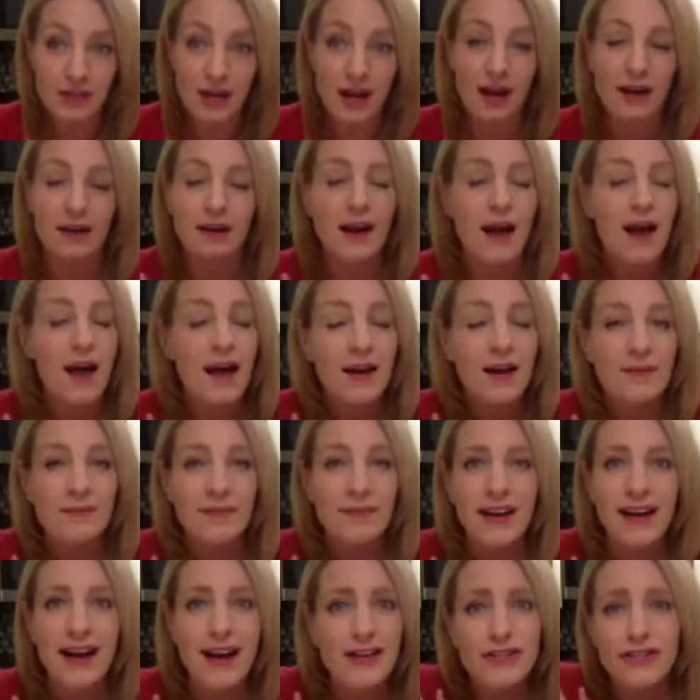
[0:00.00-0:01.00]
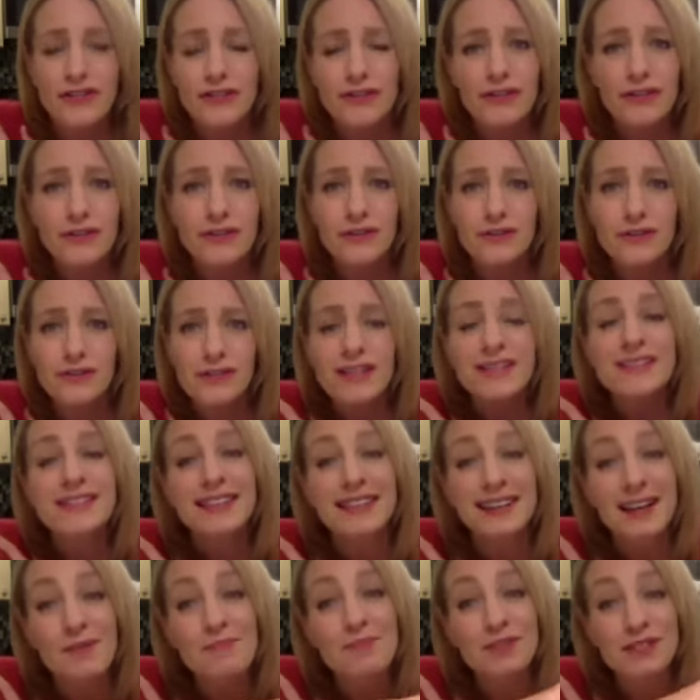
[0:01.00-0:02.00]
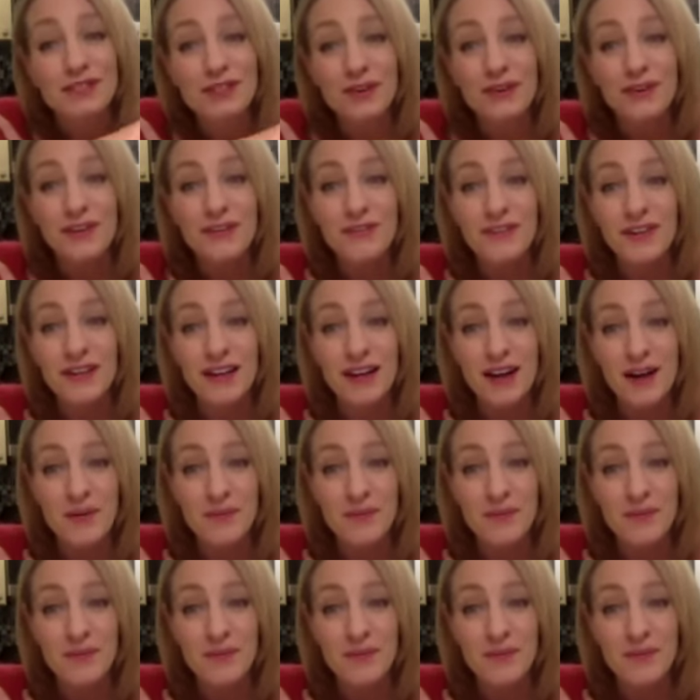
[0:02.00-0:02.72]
and my gosh, you could use, I did an episode of the